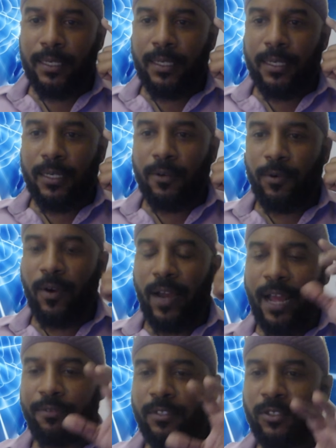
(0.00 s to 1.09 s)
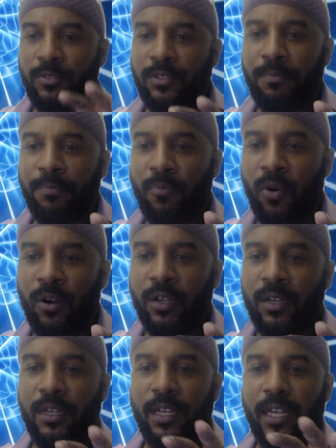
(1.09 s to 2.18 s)
We'll have to do some more
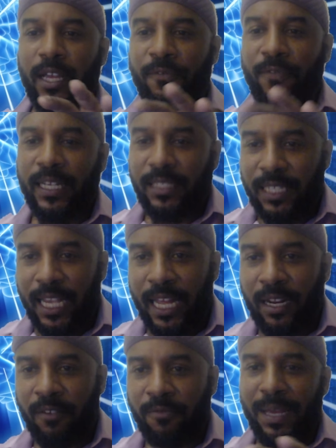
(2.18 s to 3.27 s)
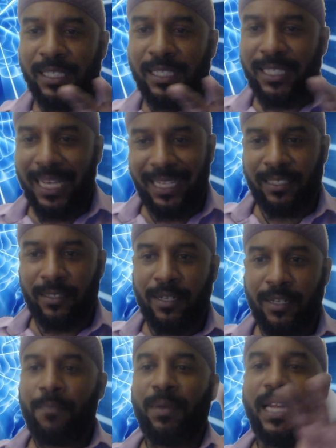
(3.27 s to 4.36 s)
investigating of meditation,
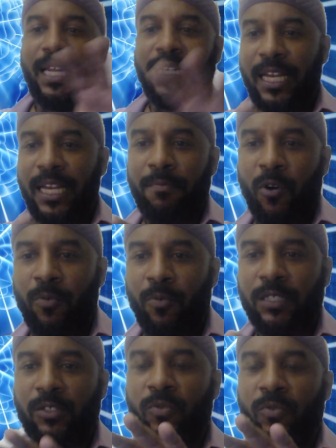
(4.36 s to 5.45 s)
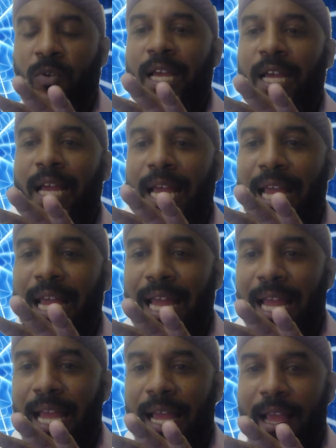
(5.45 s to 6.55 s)
but let's take a moment to
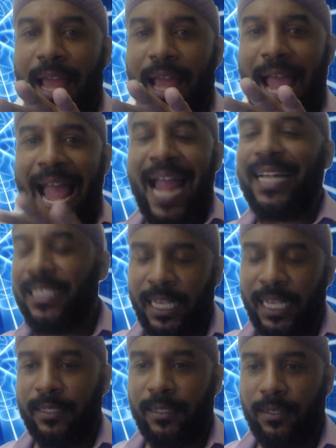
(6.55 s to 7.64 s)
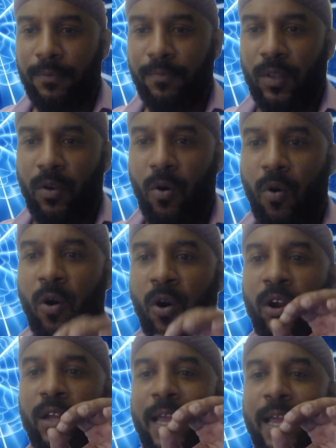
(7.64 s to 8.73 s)
accent or
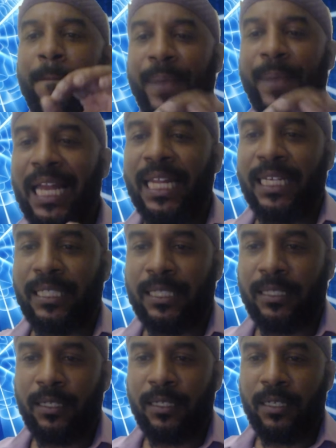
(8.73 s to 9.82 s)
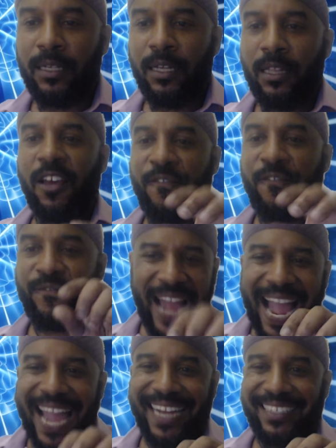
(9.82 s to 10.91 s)
embellish the
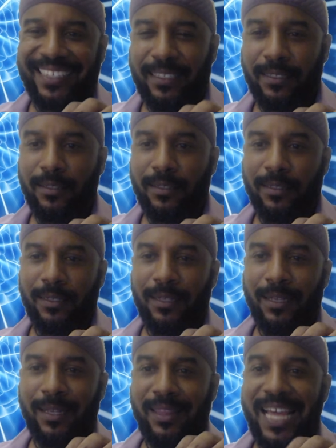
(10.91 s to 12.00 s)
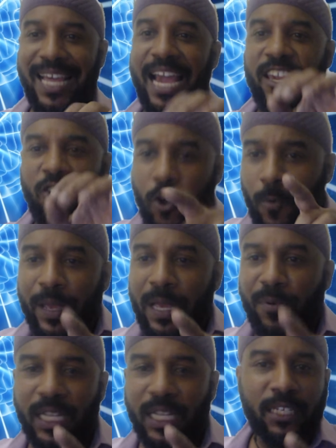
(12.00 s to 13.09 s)
fact that you people
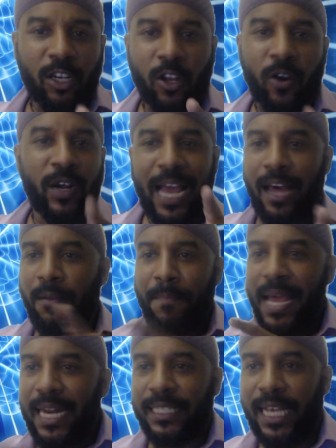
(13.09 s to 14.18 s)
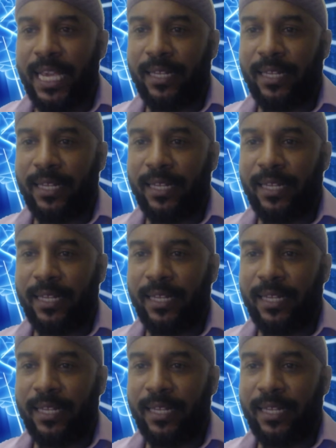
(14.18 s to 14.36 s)
need to learn how to meditate.